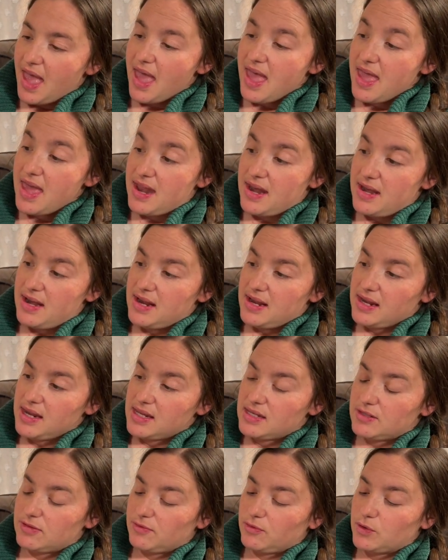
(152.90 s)
N
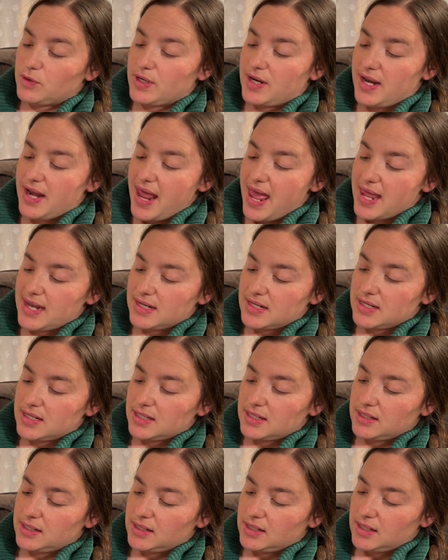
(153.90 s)
is for
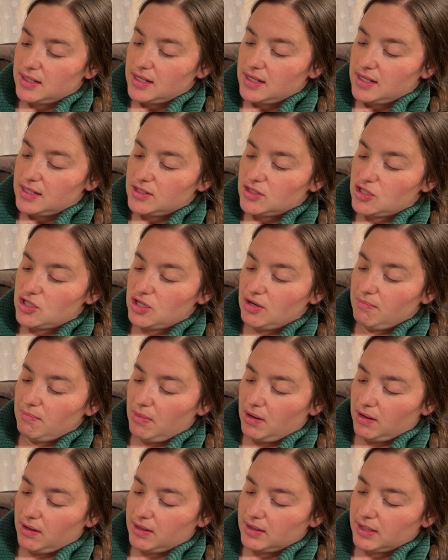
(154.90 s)
net.
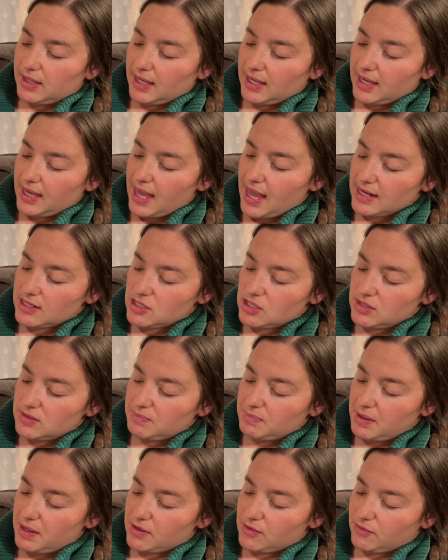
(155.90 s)
Chipmunk catches
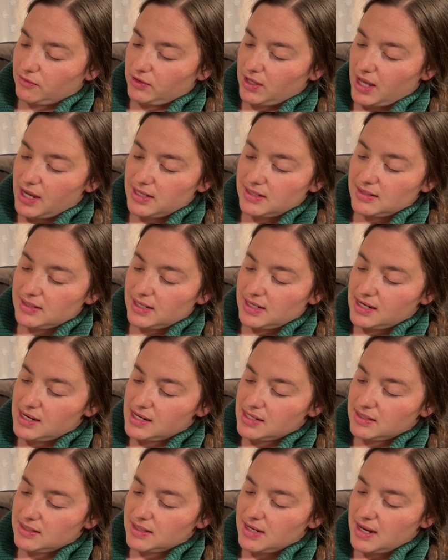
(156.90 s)
butterflies in
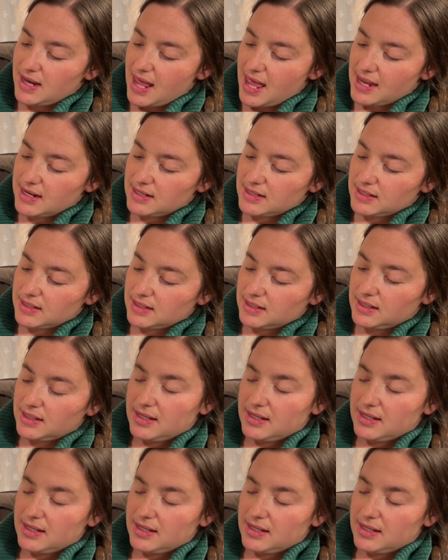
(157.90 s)
his net.